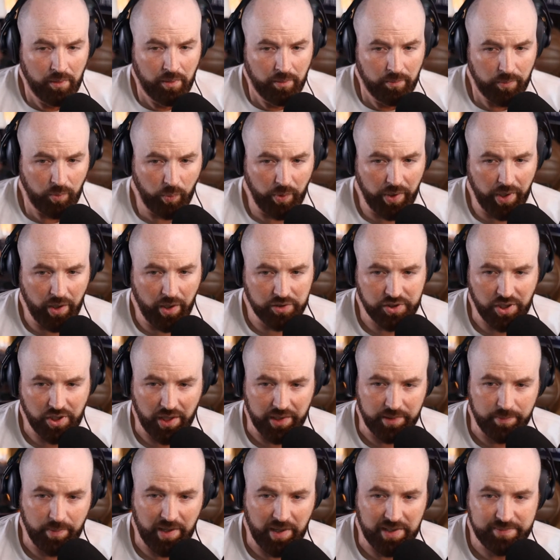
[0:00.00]
We are
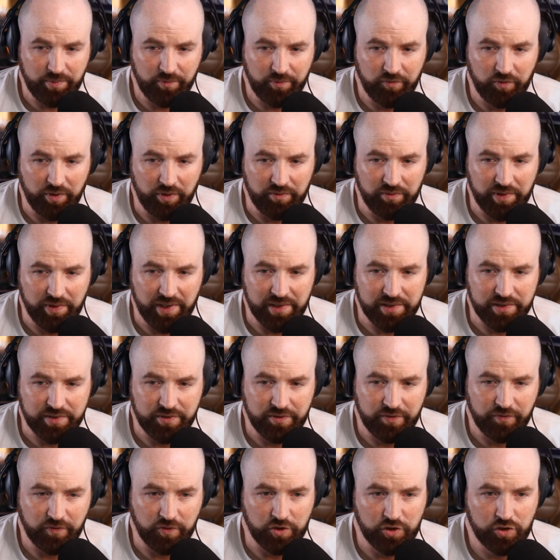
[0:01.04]
Tottenham Hotspur forever, that's
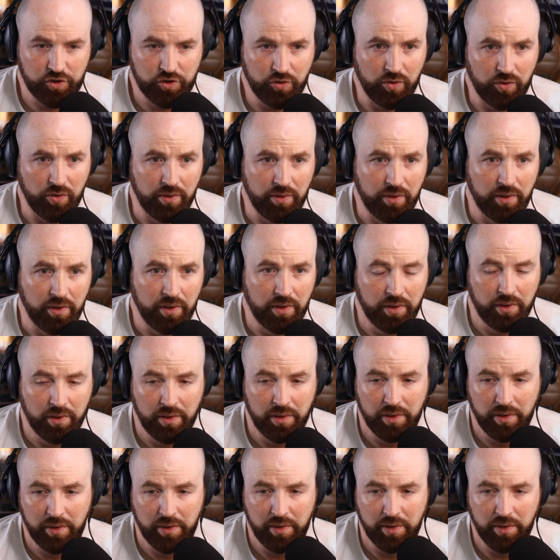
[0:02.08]
for sure.
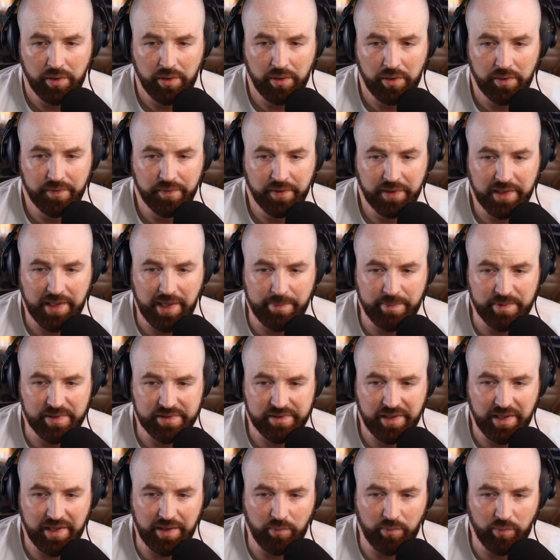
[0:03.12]
The chemist
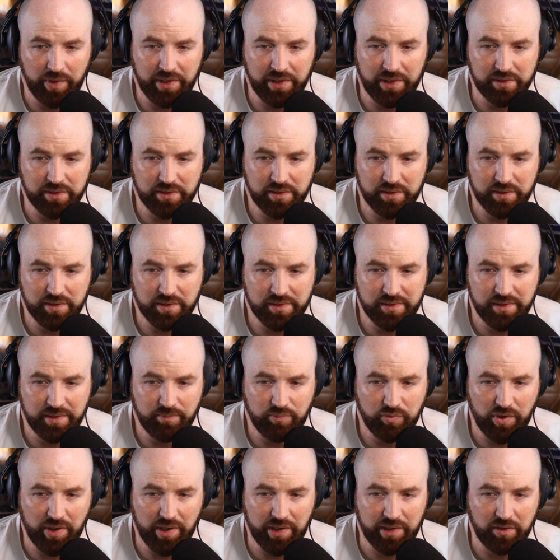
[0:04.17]
can't wait to see
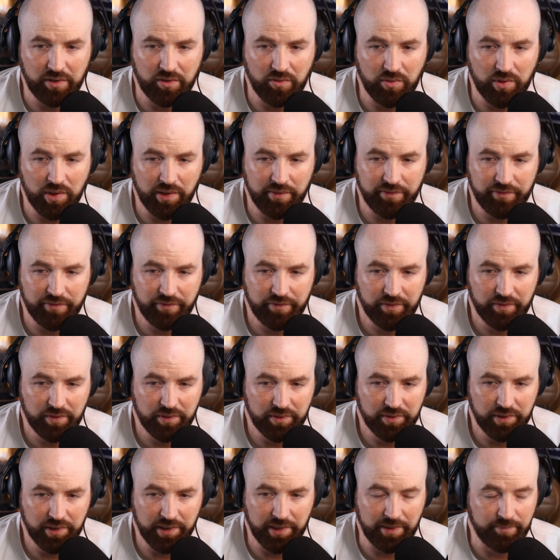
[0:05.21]
Brian go off.
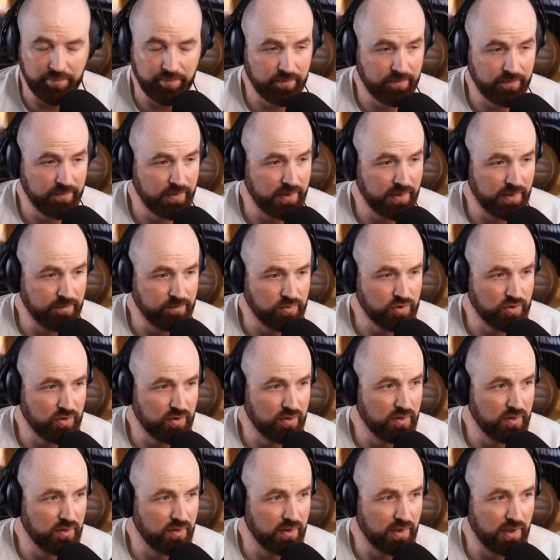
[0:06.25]
Yeah, I'm
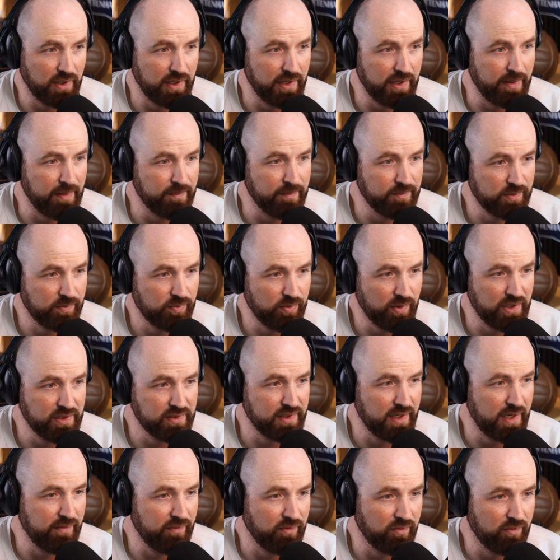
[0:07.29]
sure. I'm surprised they
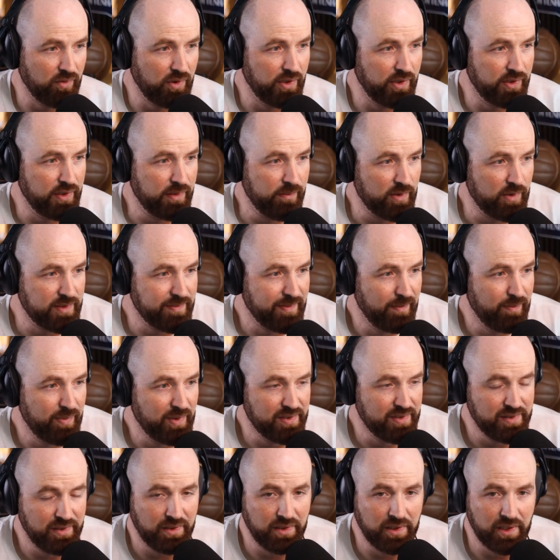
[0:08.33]
haven't run. They must be
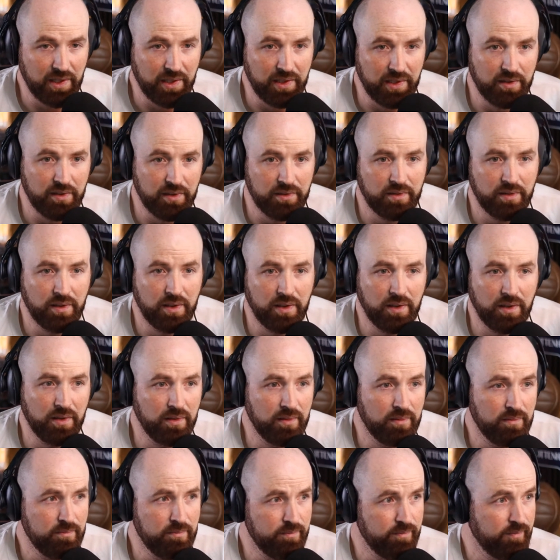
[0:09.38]
busy tonight.
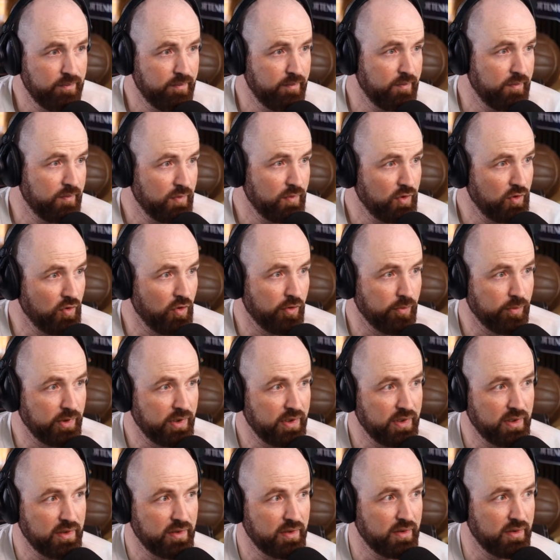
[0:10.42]

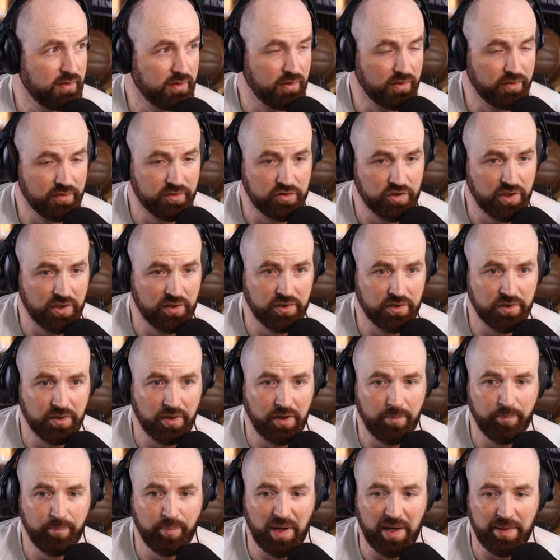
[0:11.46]
Normally, they're the channel
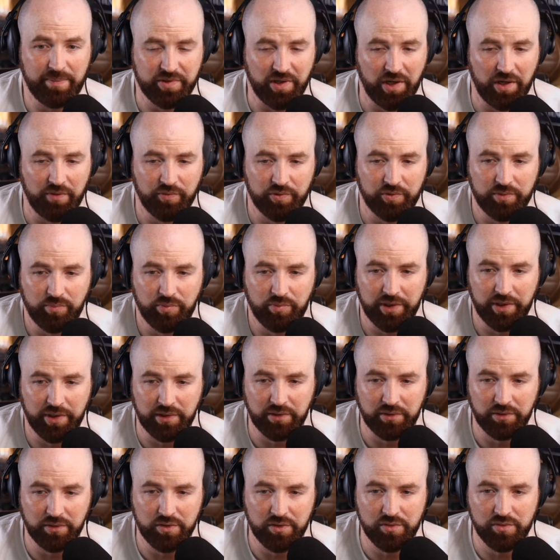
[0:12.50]
that pops off with the
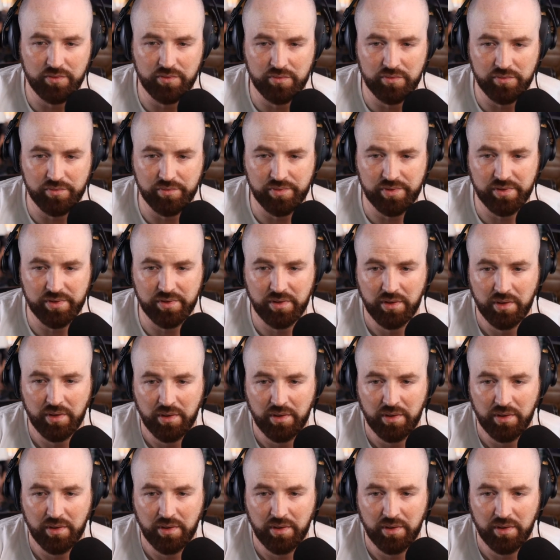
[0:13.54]
breaking news.